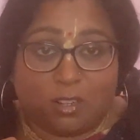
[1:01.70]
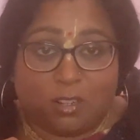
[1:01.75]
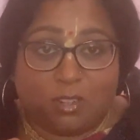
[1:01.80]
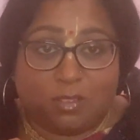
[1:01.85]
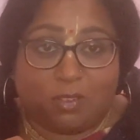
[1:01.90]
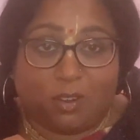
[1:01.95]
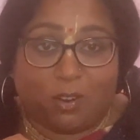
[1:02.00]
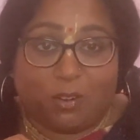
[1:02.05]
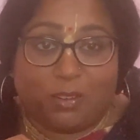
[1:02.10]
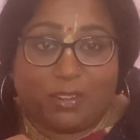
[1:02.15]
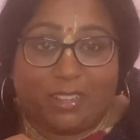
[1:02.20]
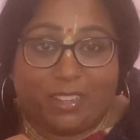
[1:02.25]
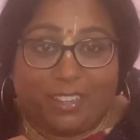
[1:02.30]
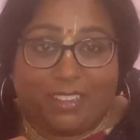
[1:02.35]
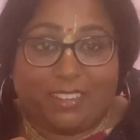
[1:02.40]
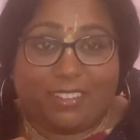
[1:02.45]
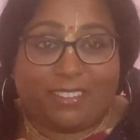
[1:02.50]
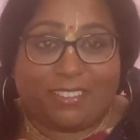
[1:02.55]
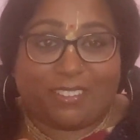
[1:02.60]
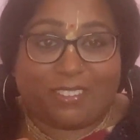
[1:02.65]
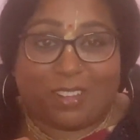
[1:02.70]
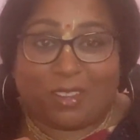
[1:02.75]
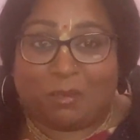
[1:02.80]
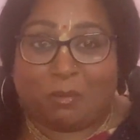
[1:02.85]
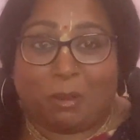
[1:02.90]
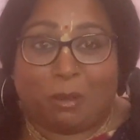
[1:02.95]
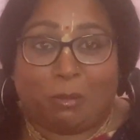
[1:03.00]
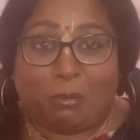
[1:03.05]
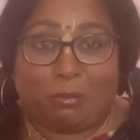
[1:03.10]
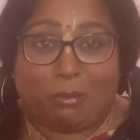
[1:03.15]
devotees talking
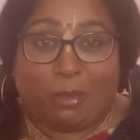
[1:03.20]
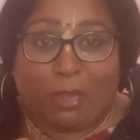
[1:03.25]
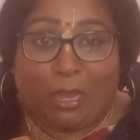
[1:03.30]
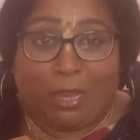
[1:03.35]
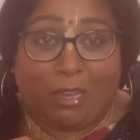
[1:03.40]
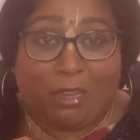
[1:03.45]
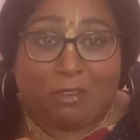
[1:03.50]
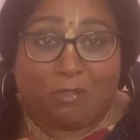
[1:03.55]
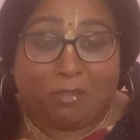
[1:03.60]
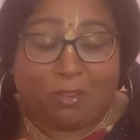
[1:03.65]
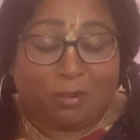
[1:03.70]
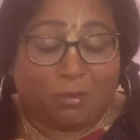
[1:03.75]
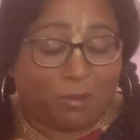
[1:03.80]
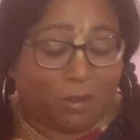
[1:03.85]
about life and